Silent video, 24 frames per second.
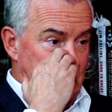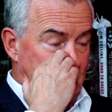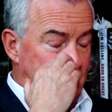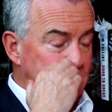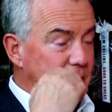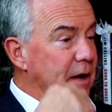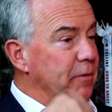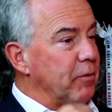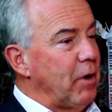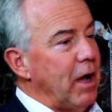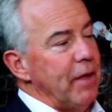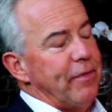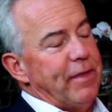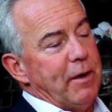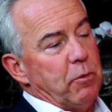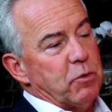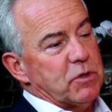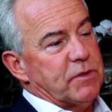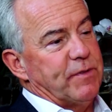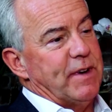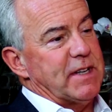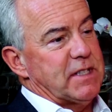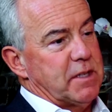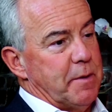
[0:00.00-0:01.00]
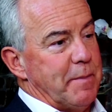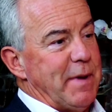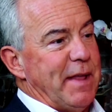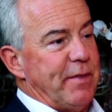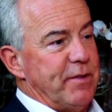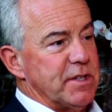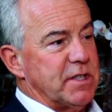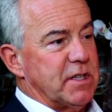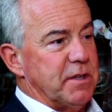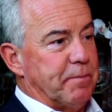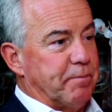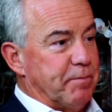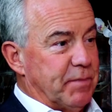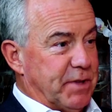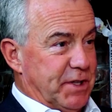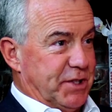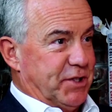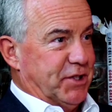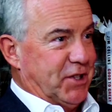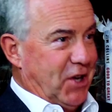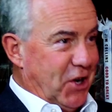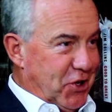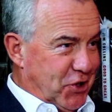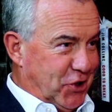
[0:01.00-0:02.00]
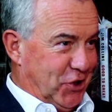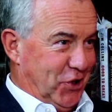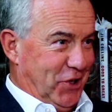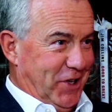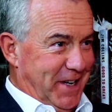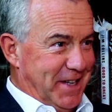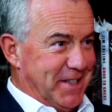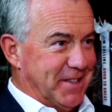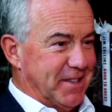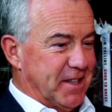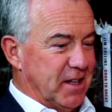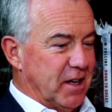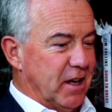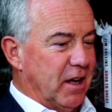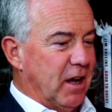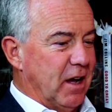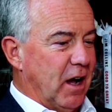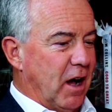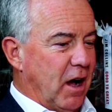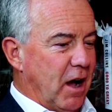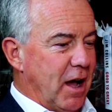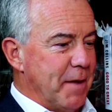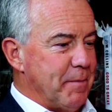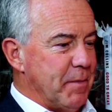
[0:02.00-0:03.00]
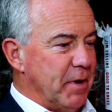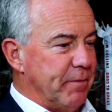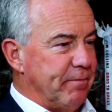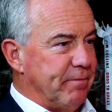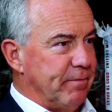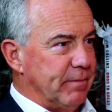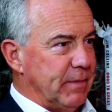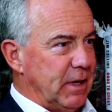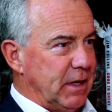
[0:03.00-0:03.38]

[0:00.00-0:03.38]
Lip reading: I think what's fascinating about this discussion is that I'm a